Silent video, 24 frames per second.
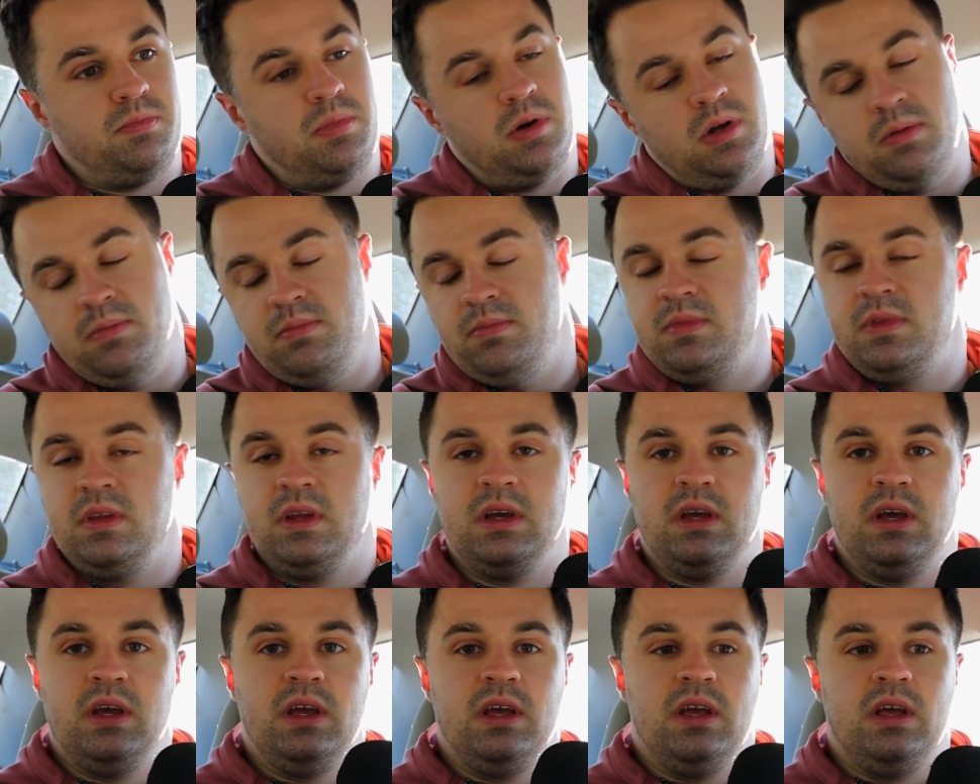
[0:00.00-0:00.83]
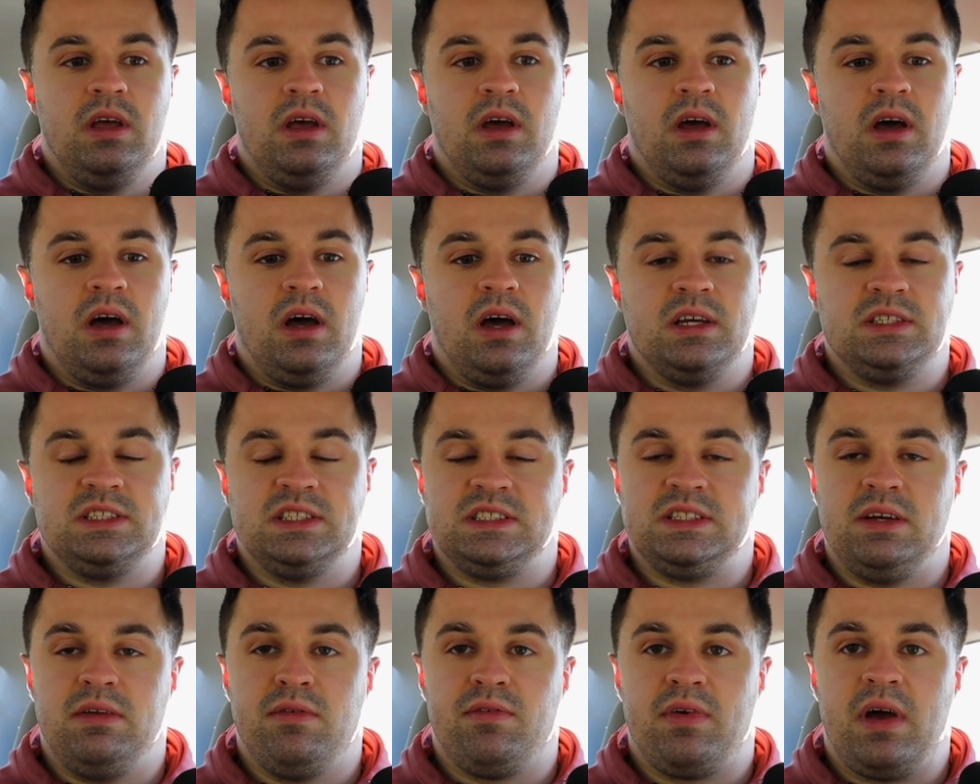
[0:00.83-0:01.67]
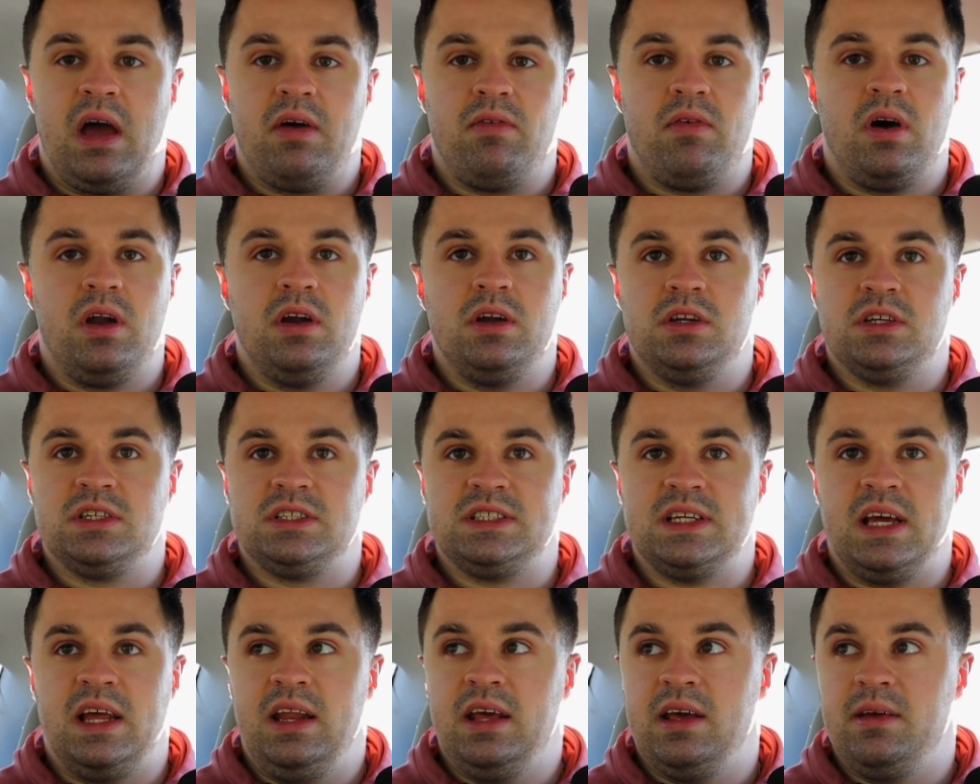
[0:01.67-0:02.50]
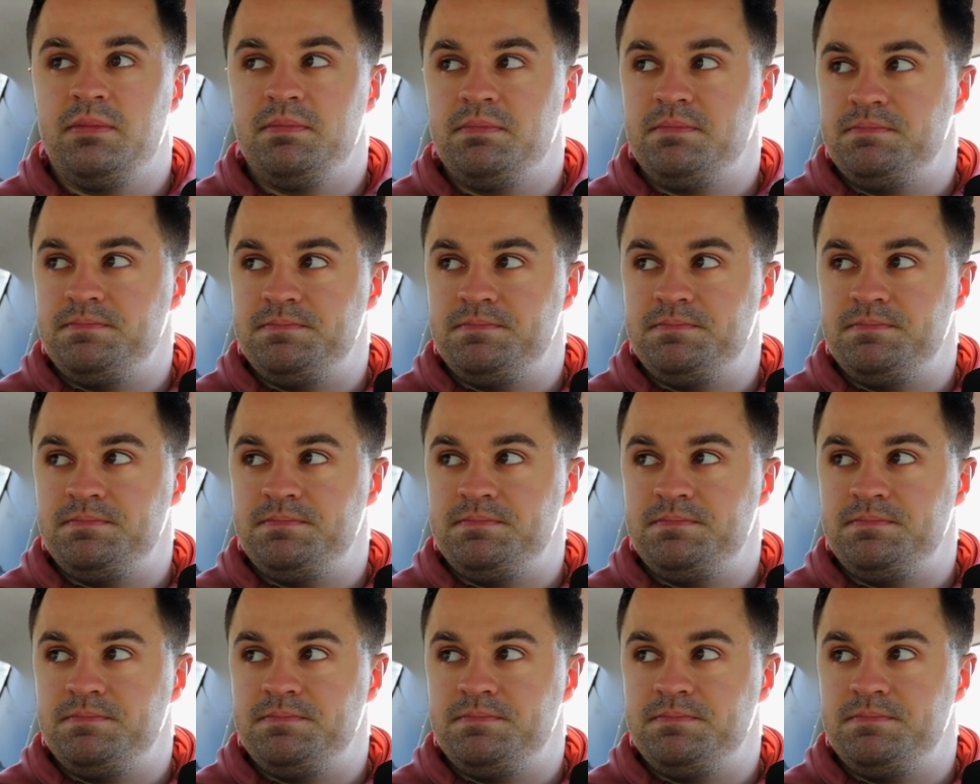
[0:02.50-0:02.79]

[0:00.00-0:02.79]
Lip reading: put 675 on and just send it.